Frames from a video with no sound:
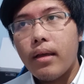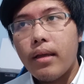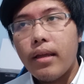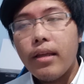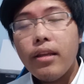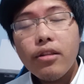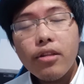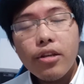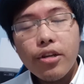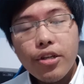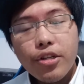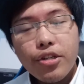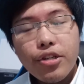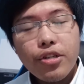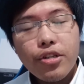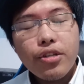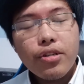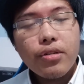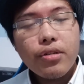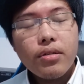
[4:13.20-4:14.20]

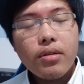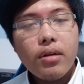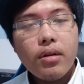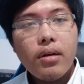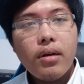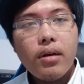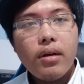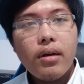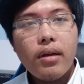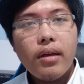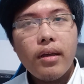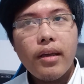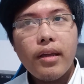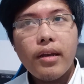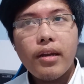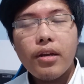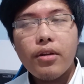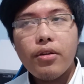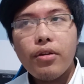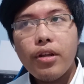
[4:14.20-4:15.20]
English
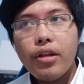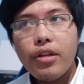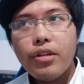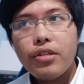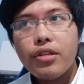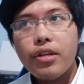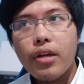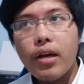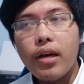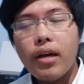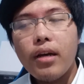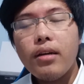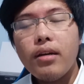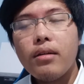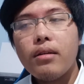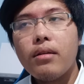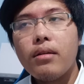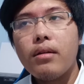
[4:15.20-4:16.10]
in Indonesia,